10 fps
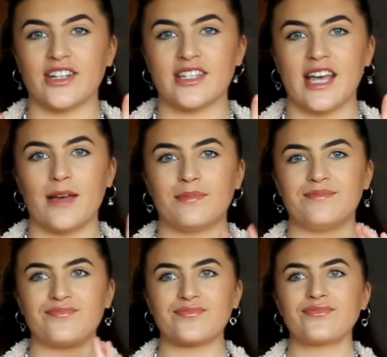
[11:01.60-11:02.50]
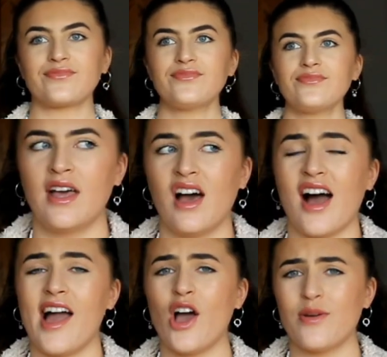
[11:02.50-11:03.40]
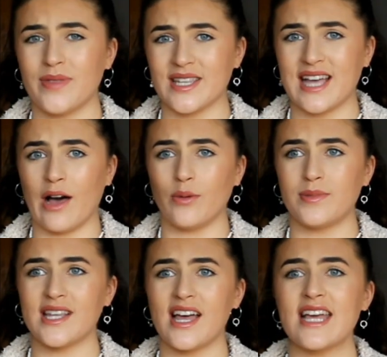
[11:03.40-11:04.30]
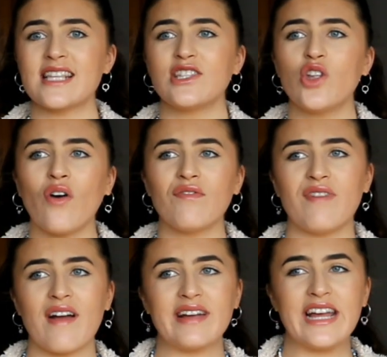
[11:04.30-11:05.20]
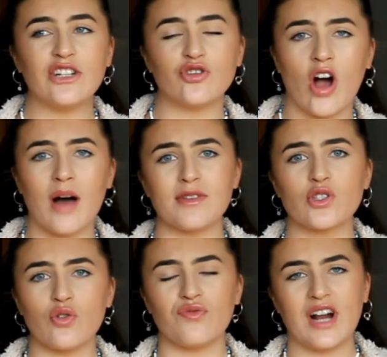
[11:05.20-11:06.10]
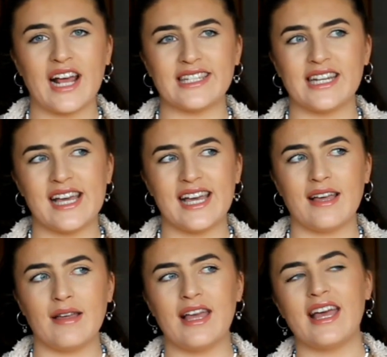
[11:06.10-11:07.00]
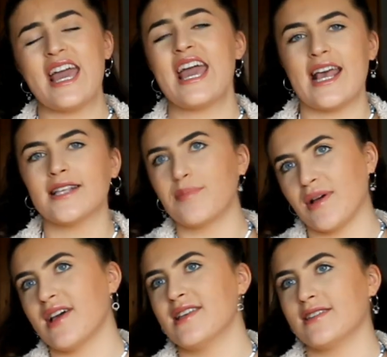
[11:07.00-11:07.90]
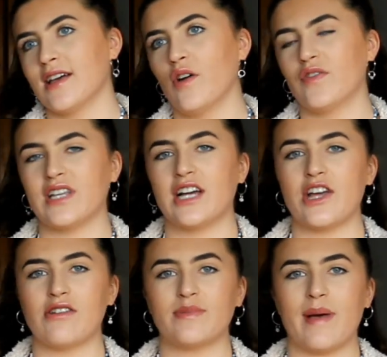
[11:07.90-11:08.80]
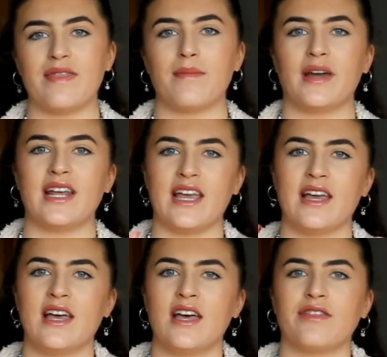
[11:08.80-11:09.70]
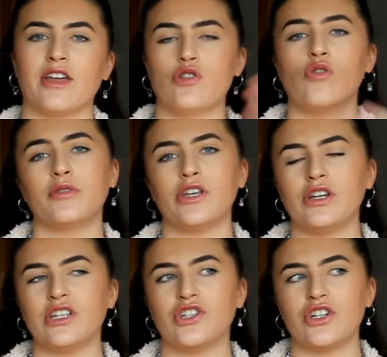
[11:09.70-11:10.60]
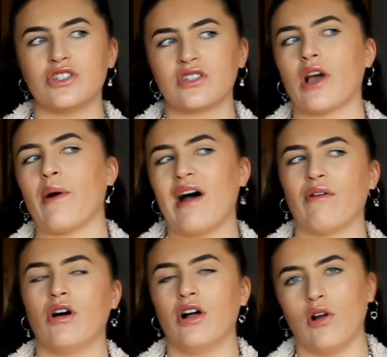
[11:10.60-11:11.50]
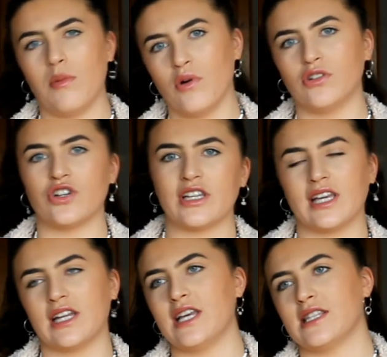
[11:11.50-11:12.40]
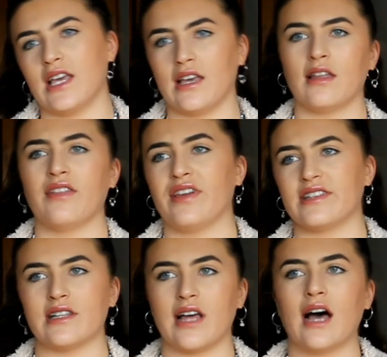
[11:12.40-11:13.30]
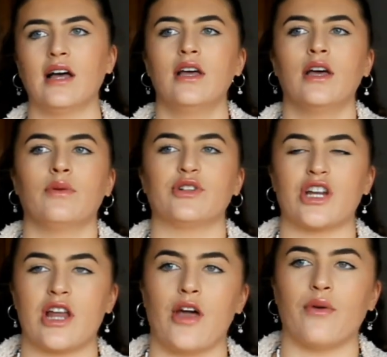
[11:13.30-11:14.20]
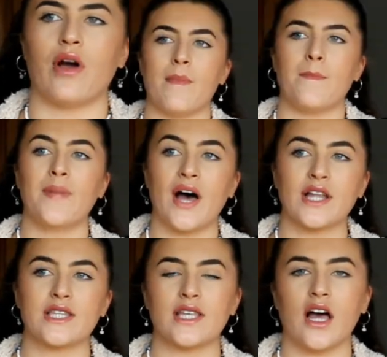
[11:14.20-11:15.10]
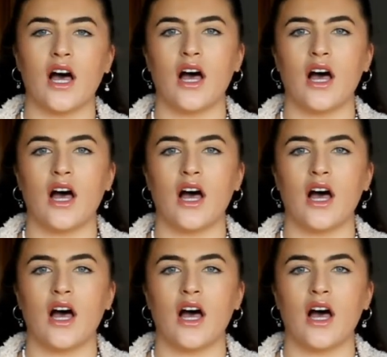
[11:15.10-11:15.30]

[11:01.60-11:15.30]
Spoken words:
good tip. I hope this helps. It's not very drama school related. It is, because obviously I don't spend the money that normal uni students go out a lot more drinking and eating and things like that, which I know, but